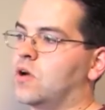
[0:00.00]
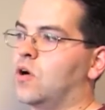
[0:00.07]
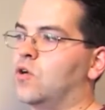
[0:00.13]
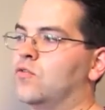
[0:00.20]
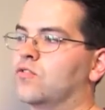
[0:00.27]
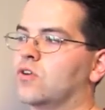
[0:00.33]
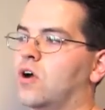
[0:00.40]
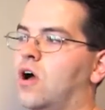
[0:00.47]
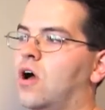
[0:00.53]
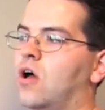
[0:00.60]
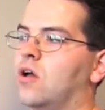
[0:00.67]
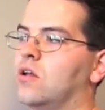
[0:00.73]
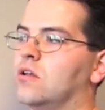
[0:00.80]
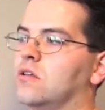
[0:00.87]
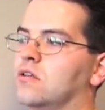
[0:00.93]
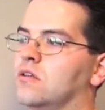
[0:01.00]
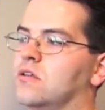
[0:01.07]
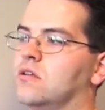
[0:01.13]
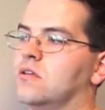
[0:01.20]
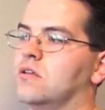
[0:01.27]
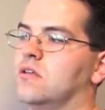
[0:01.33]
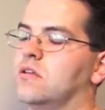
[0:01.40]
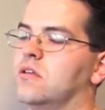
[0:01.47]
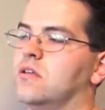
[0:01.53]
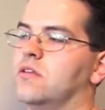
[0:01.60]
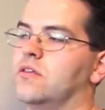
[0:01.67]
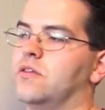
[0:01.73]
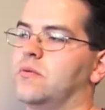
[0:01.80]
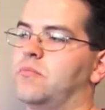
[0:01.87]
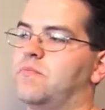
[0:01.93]
Overall,
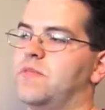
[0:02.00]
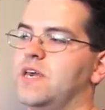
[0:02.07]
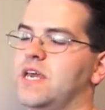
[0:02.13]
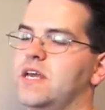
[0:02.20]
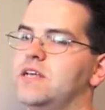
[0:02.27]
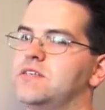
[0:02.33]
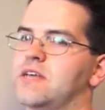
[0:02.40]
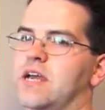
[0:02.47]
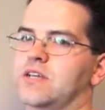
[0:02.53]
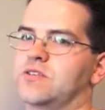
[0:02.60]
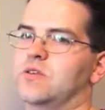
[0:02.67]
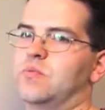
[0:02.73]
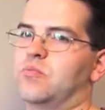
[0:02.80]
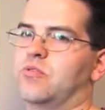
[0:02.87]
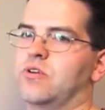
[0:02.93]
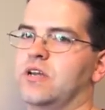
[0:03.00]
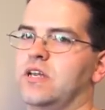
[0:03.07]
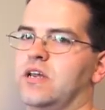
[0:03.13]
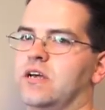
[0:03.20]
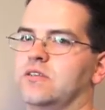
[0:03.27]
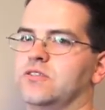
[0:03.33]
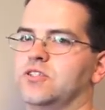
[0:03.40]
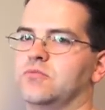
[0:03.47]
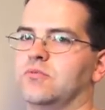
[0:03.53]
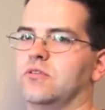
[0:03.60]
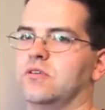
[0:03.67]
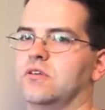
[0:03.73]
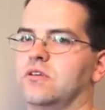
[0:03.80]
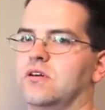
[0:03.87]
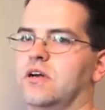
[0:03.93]
the hit is actually pretty
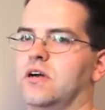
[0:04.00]
negligible.